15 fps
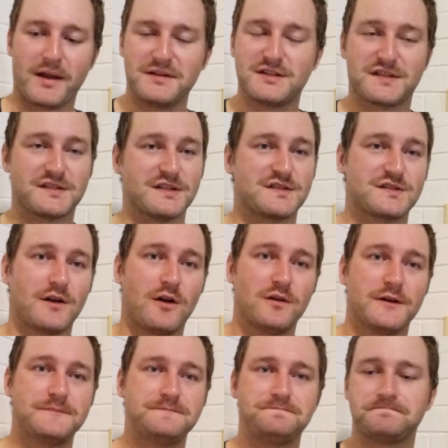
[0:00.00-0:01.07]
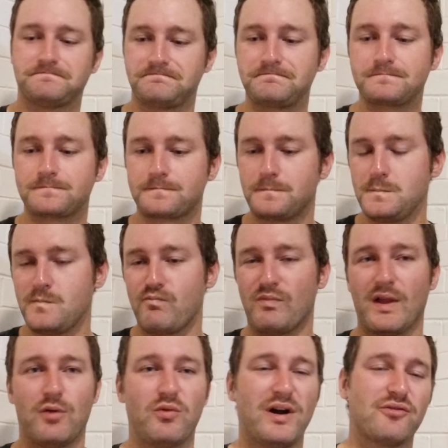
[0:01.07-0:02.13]
Just a solid,
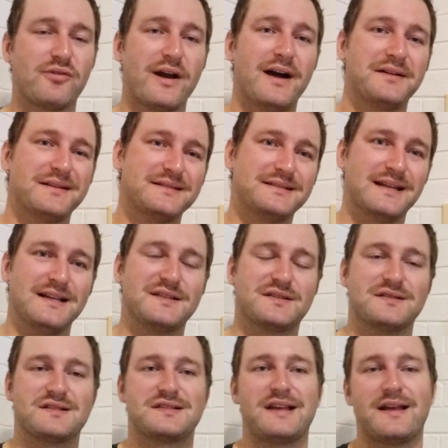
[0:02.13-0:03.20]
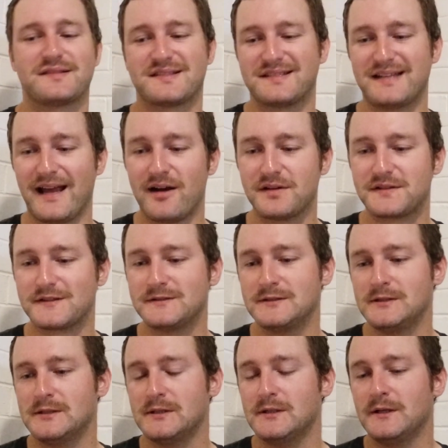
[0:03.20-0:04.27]
well-rounded, decent stout.
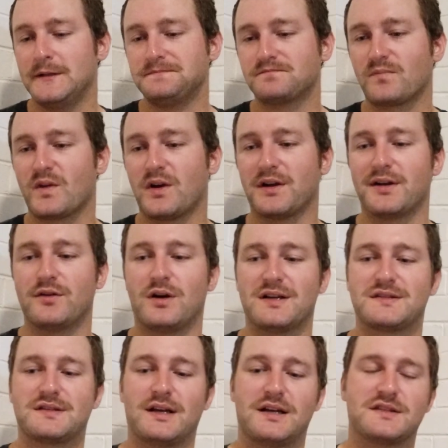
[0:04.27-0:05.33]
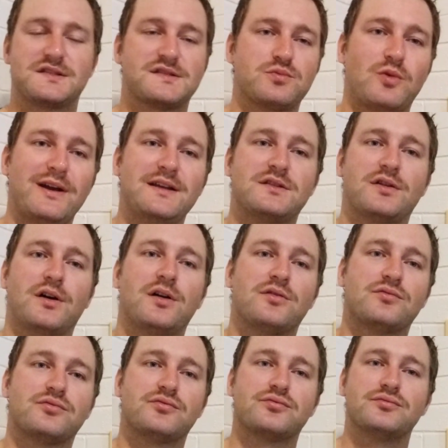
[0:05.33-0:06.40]
Got a nice sweet,
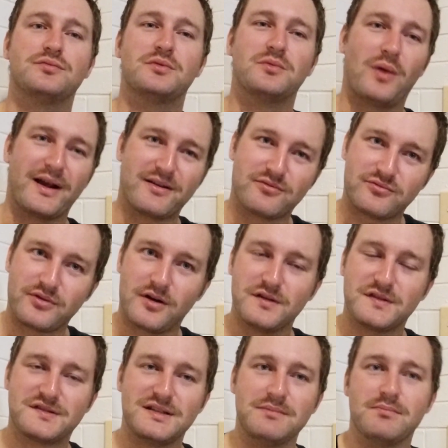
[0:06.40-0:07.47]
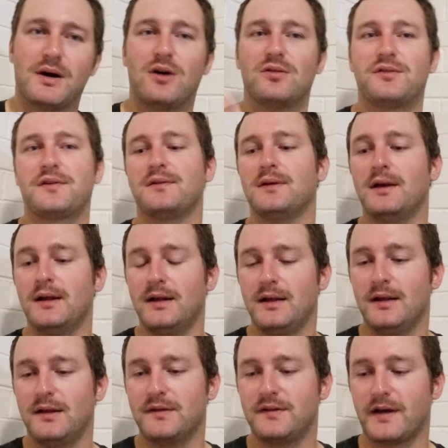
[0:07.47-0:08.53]
like roasty malt
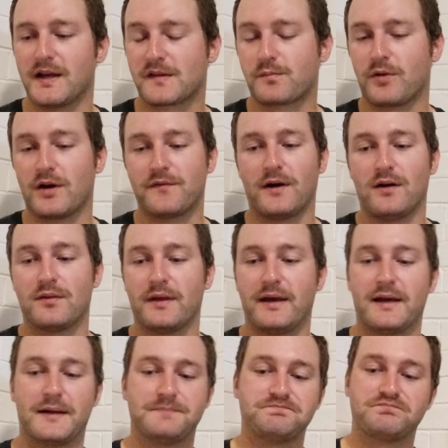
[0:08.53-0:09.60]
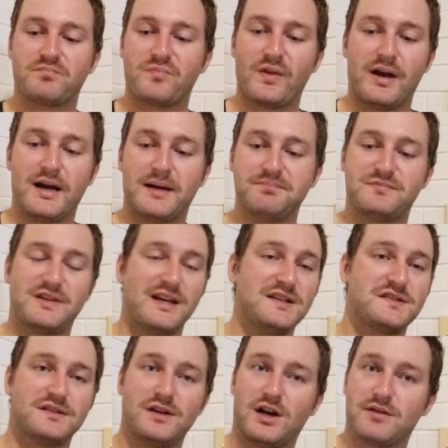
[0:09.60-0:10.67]
taste profile there.
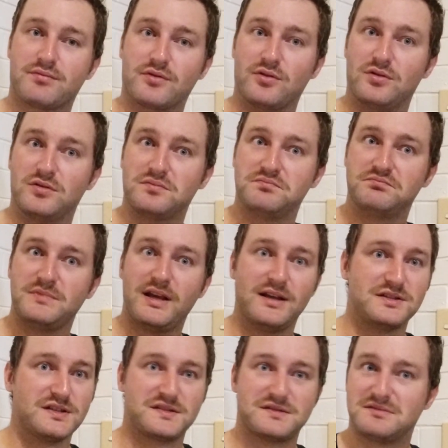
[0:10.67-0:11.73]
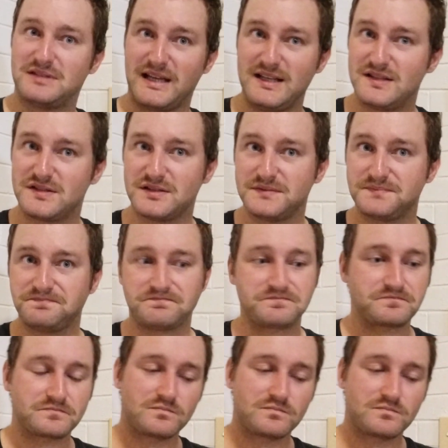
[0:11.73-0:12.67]
Decent overall. Yeah, just decent.